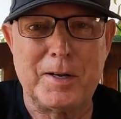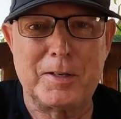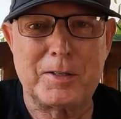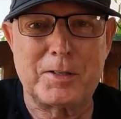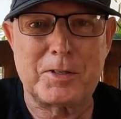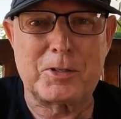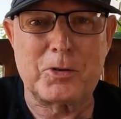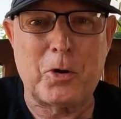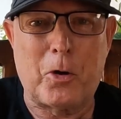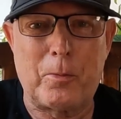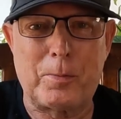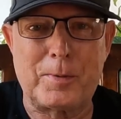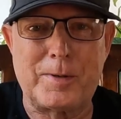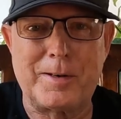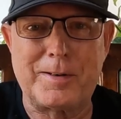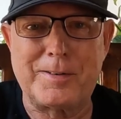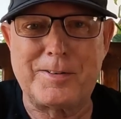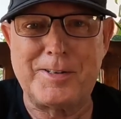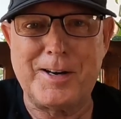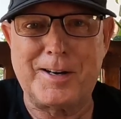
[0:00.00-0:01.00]

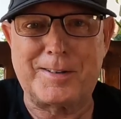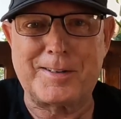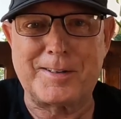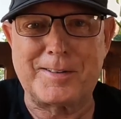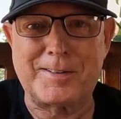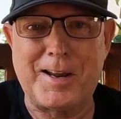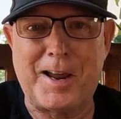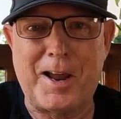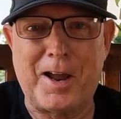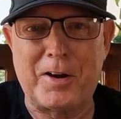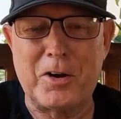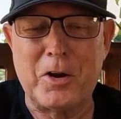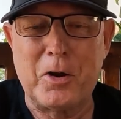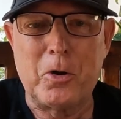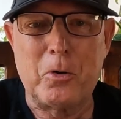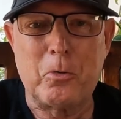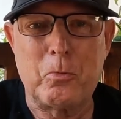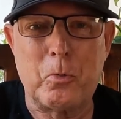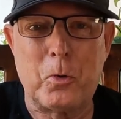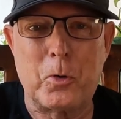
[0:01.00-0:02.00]
stopped, checked us out,
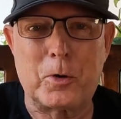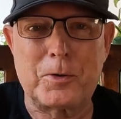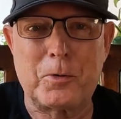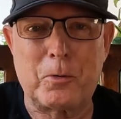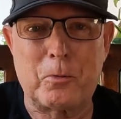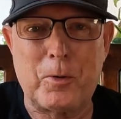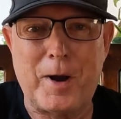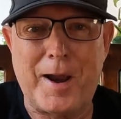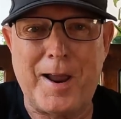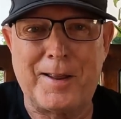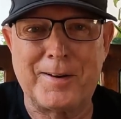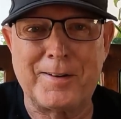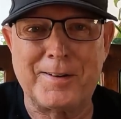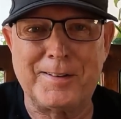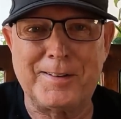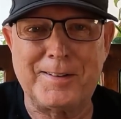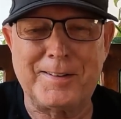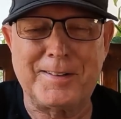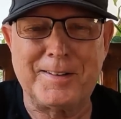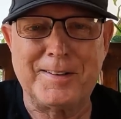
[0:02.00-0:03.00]
walked around
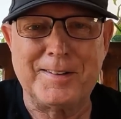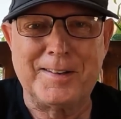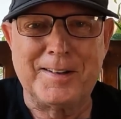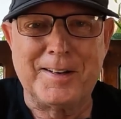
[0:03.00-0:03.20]
us.